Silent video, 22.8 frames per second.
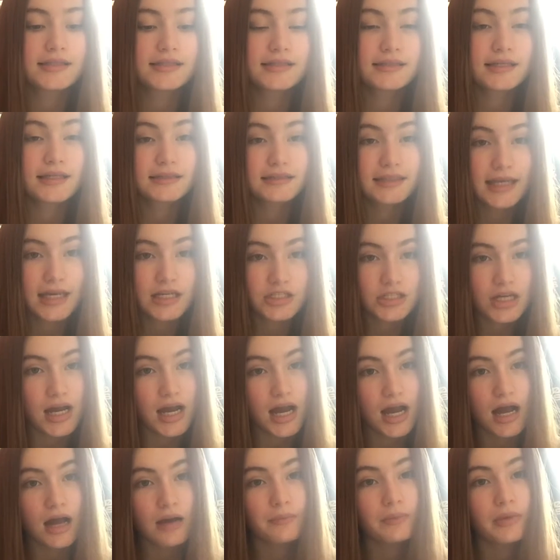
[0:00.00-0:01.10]
delta
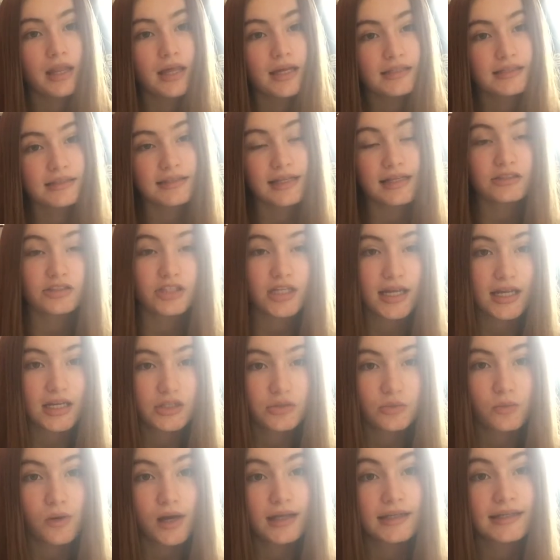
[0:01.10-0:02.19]
HR plus delta
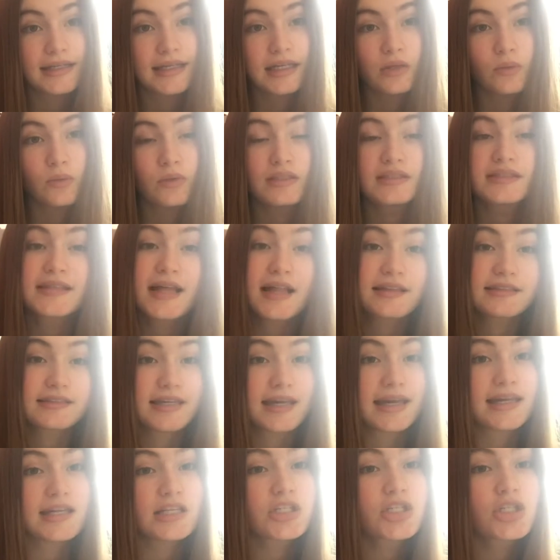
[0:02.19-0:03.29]
H1 equals delta
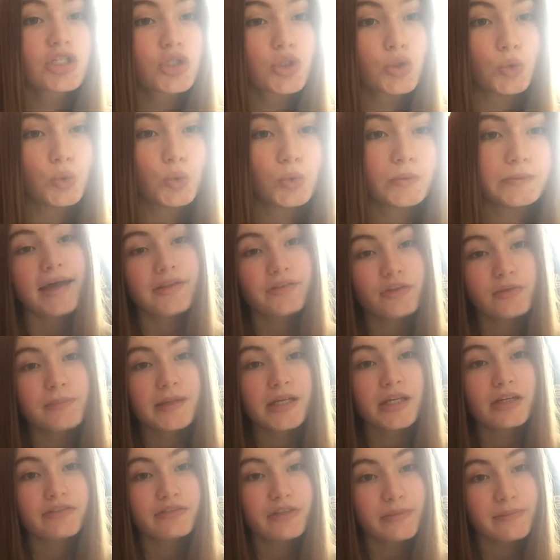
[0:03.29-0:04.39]
H2.
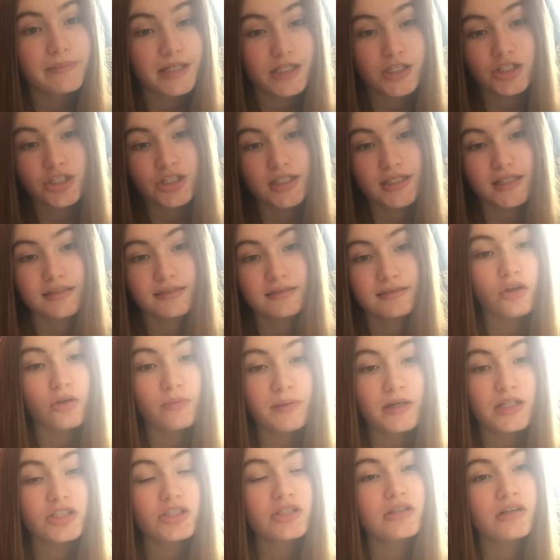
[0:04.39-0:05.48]
Enthalpy of combustion.
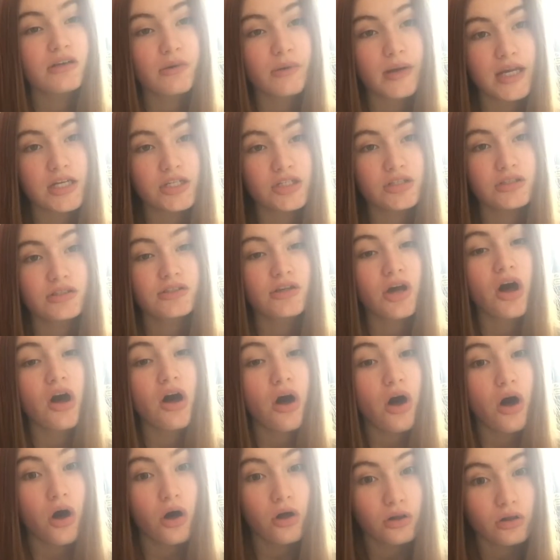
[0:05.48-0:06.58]
Combustion equations
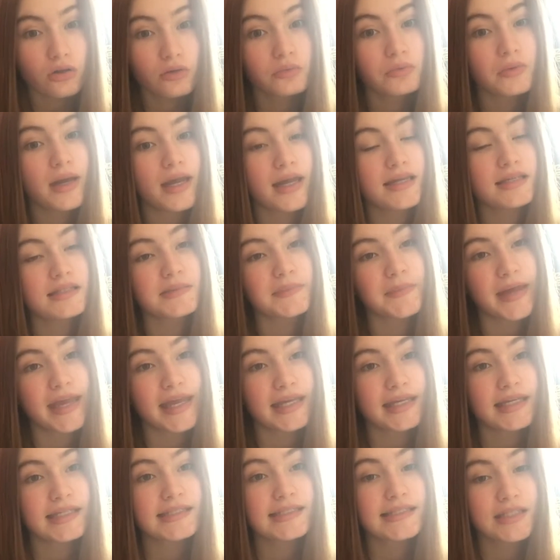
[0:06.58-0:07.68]
always make
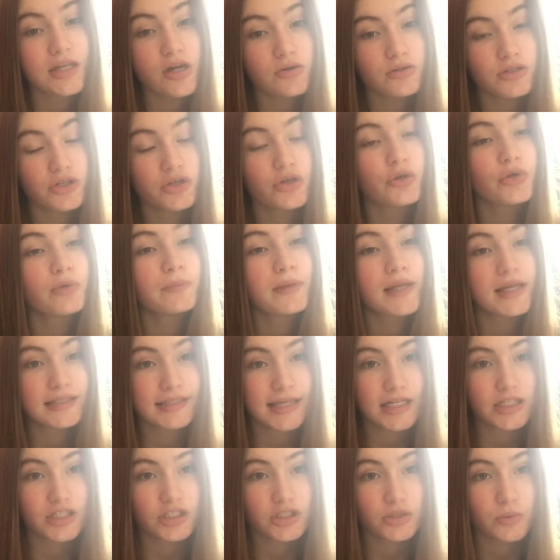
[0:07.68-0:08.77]
CO2 plus
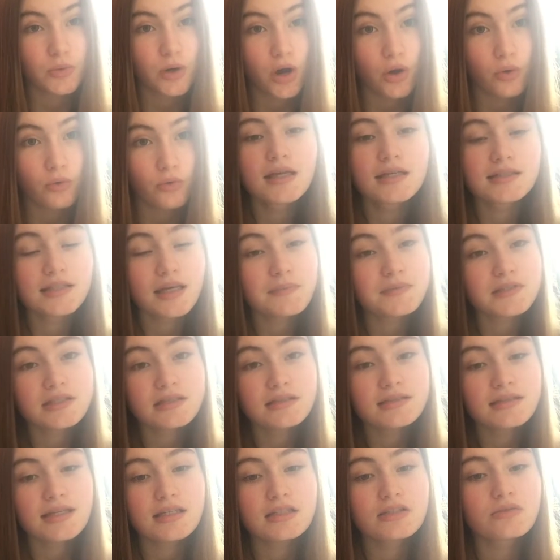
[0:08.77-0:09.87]
H2O.
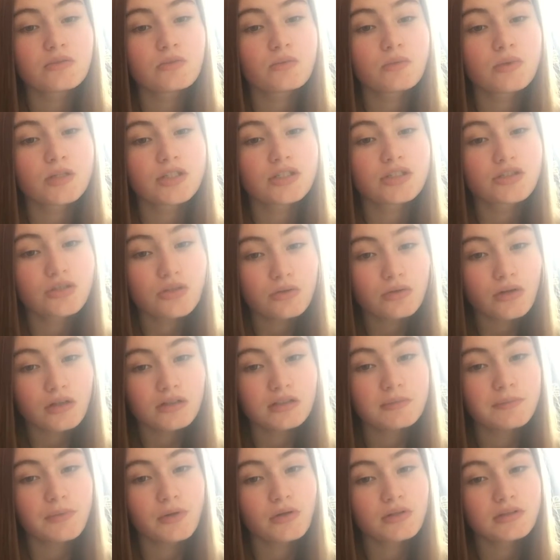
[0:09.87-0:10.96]
Substances which do not
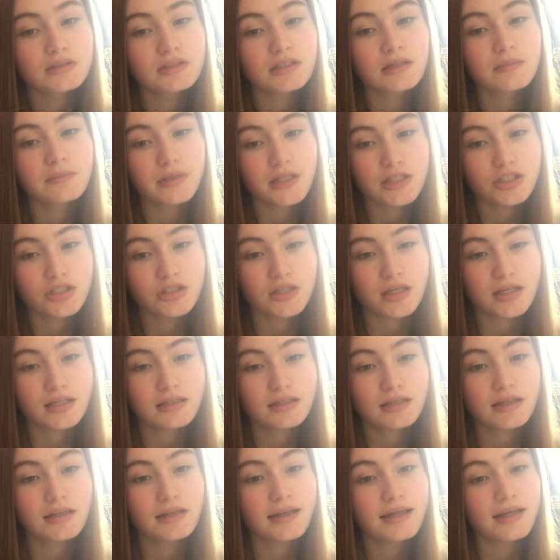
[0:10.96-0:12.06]
support
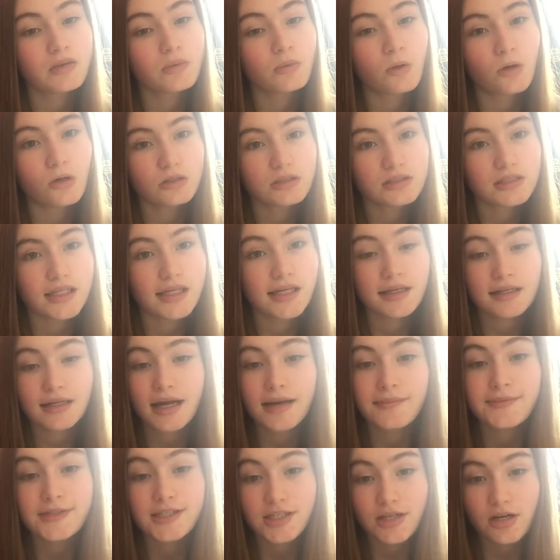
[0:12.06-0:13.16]
combustion, like water,
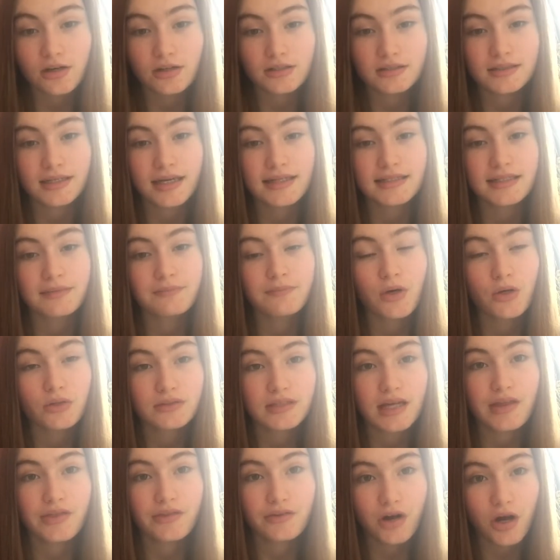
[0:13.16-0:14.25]
carbon dioxide, and most
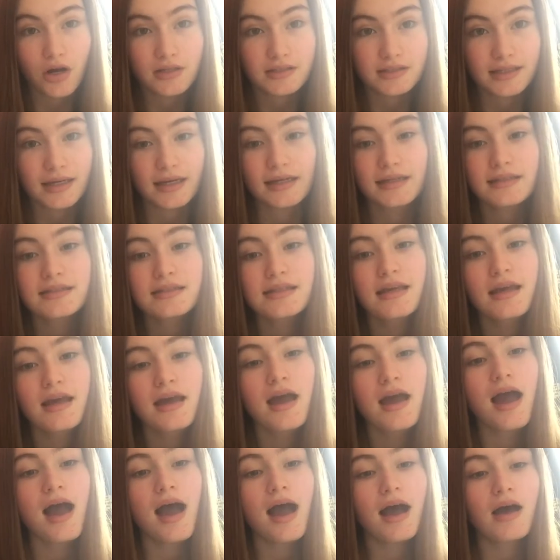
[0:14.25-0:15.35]
other oxides,
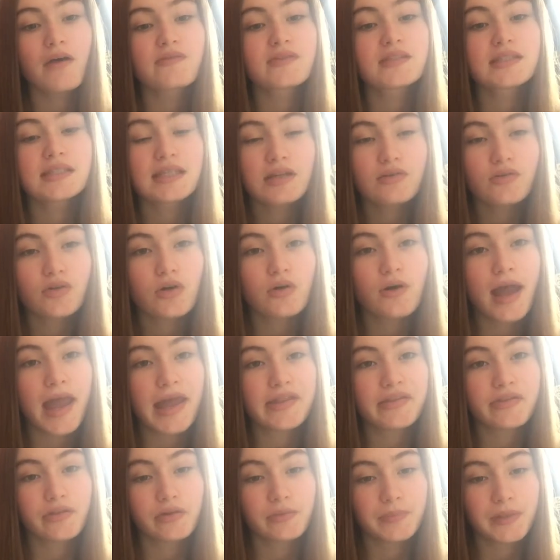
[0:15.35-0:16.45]
have 0
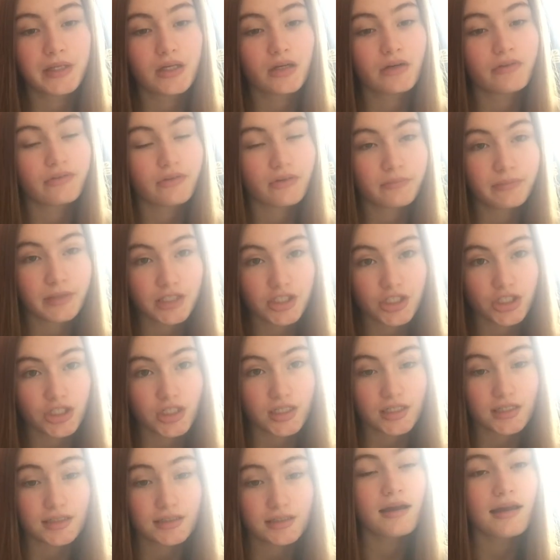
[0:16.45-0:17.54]
enthalpy of combustion.
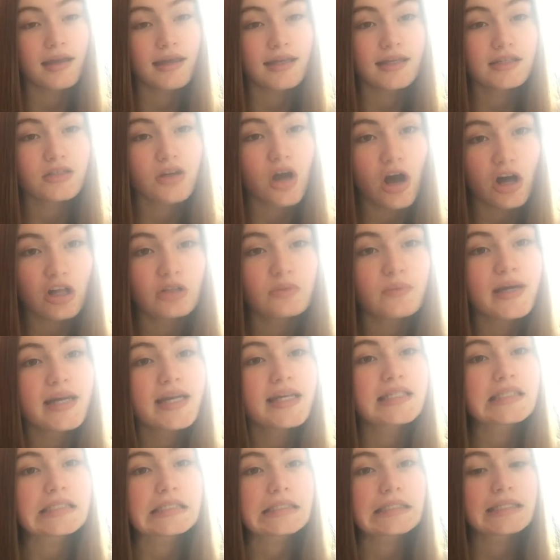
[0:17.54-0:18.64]
It is
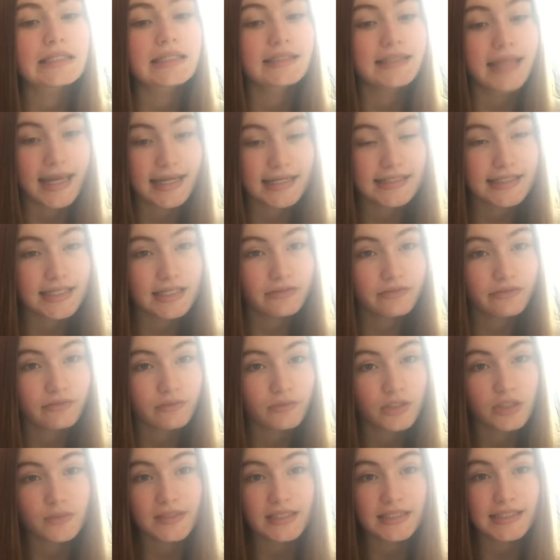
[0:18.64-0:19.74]
always negative,
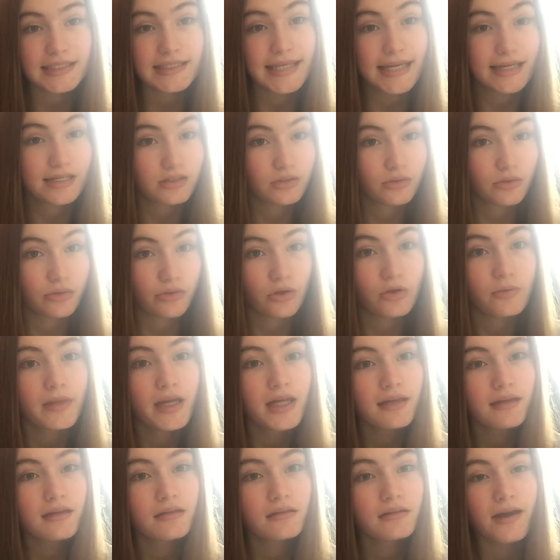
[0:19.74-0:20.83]
which means it's
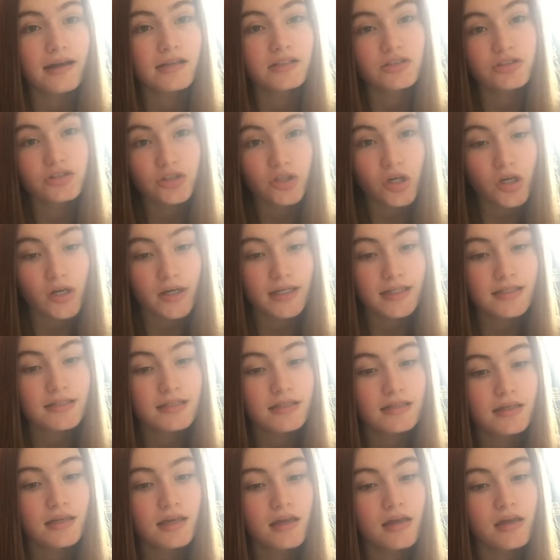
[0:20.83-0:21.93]
exothermic, and to draw it,
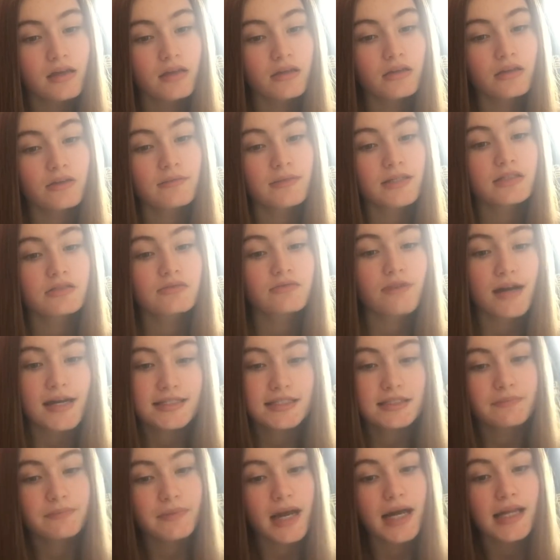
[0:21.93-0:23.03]
You must write
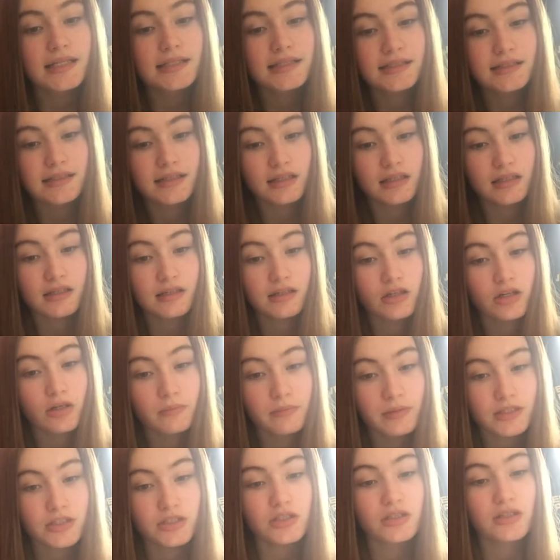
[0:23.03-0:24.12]
and balance a
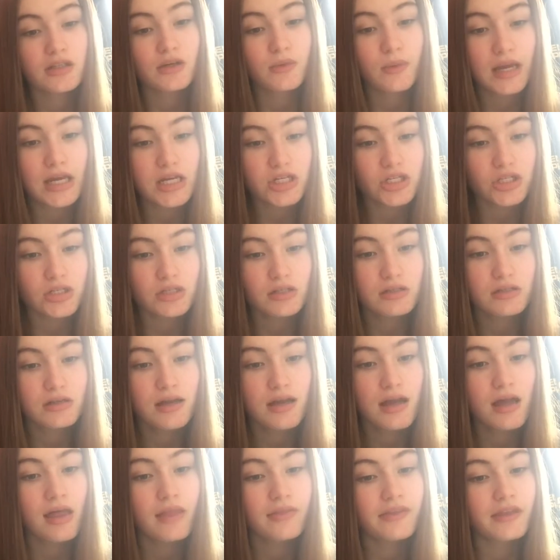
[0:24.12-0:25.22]
combustion equation,
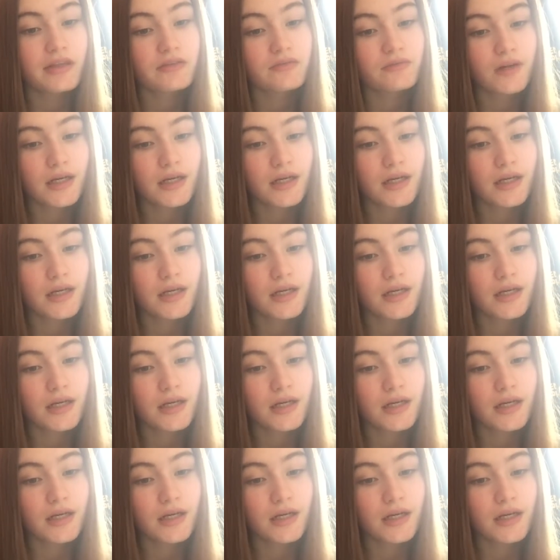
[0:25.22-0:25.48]
then